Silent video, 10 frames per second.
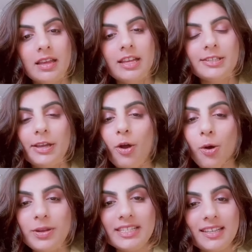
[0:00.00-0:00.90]
So I
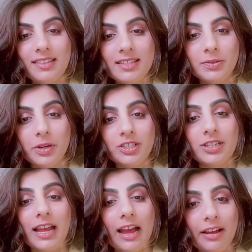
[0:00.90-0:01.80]
always get this question,
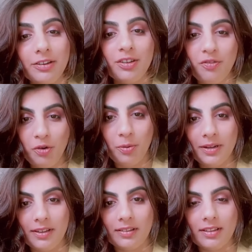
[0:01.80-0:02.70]
how do you form
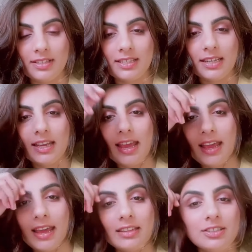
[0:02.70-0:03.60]
an LLC?
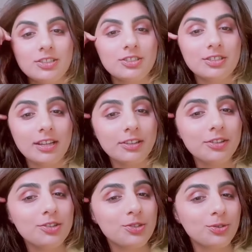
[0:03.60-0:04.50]
And to tell you
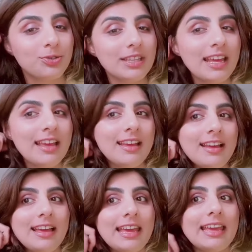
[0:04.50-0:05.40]
the truth,
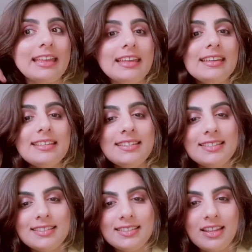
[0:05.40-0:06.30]
it
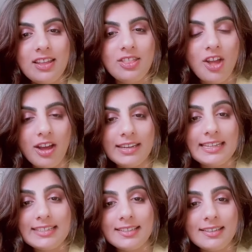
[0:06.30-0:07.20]
is not
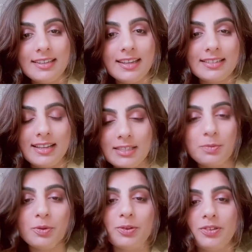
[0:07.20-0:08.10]
easily
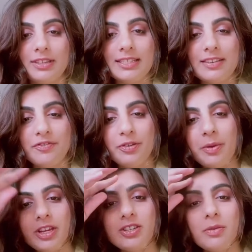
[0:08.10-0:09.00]
accessible, this
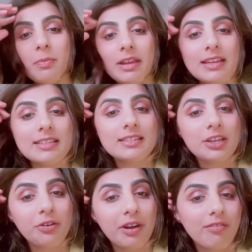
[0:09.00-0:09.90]
information, because it's a
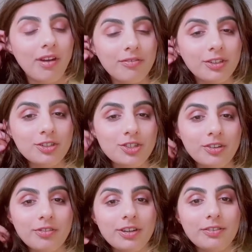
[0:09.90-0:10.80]
great revenue
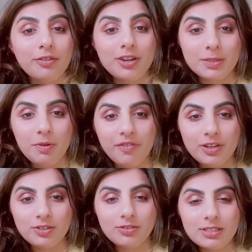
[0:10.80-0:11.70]
generator for us
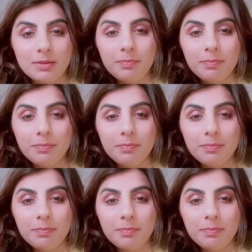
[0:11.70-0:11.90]
professionals.